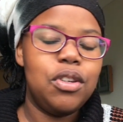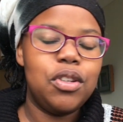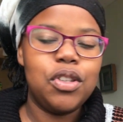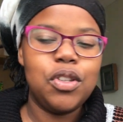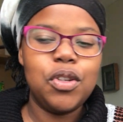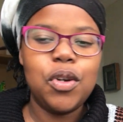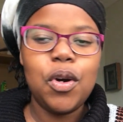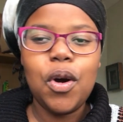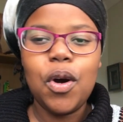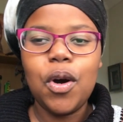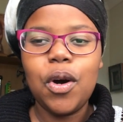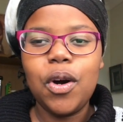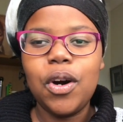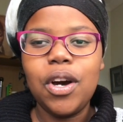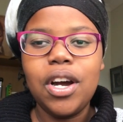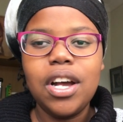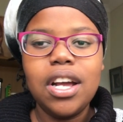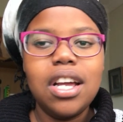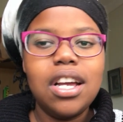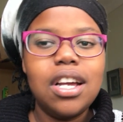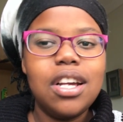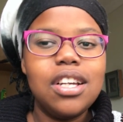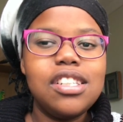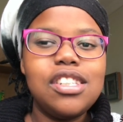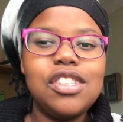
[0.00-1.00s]
You're
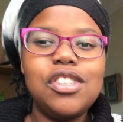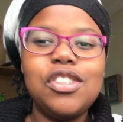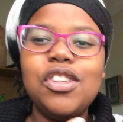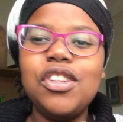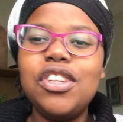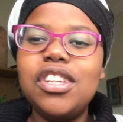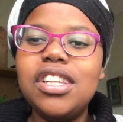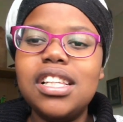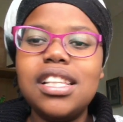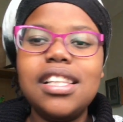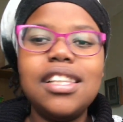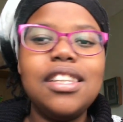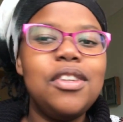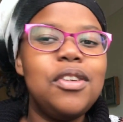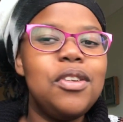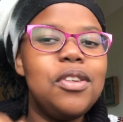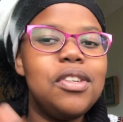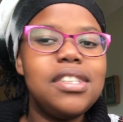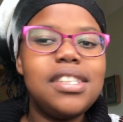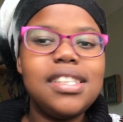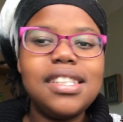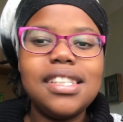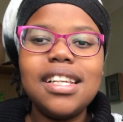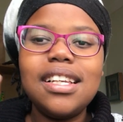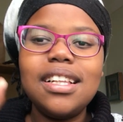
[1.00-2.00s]

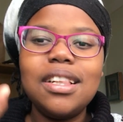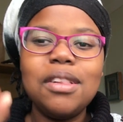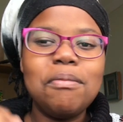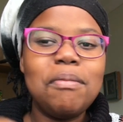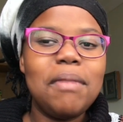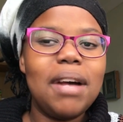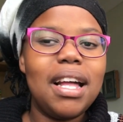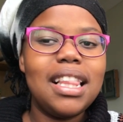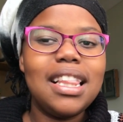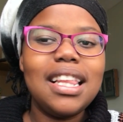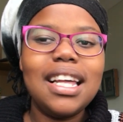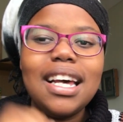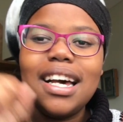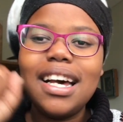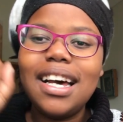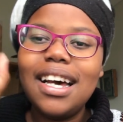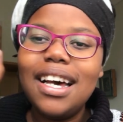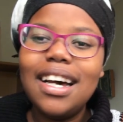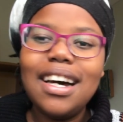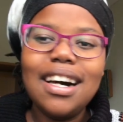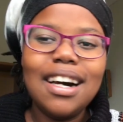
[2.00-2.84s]
single mother.